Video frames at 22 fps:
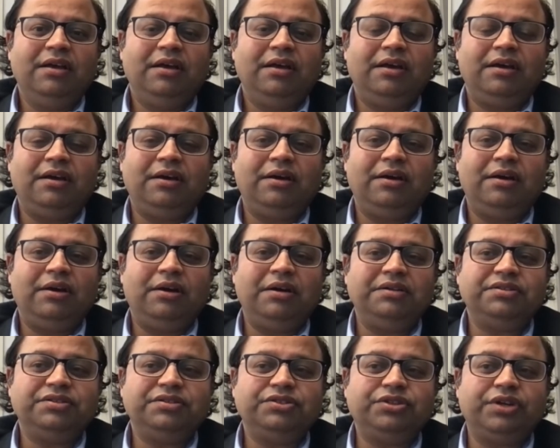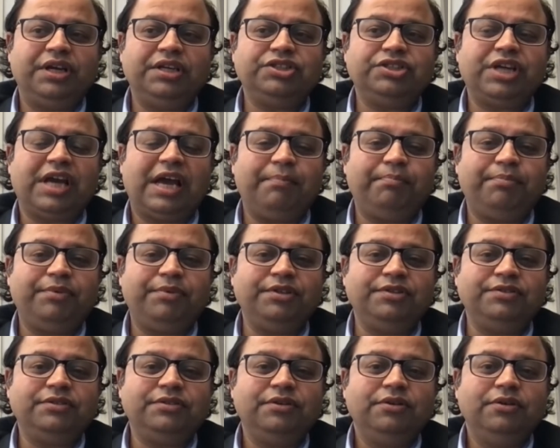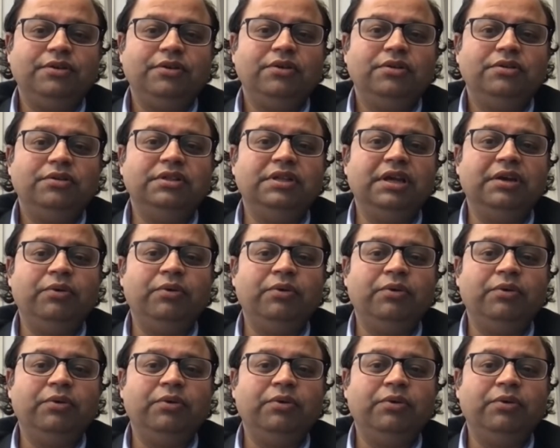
uh, uh, strange happens, the,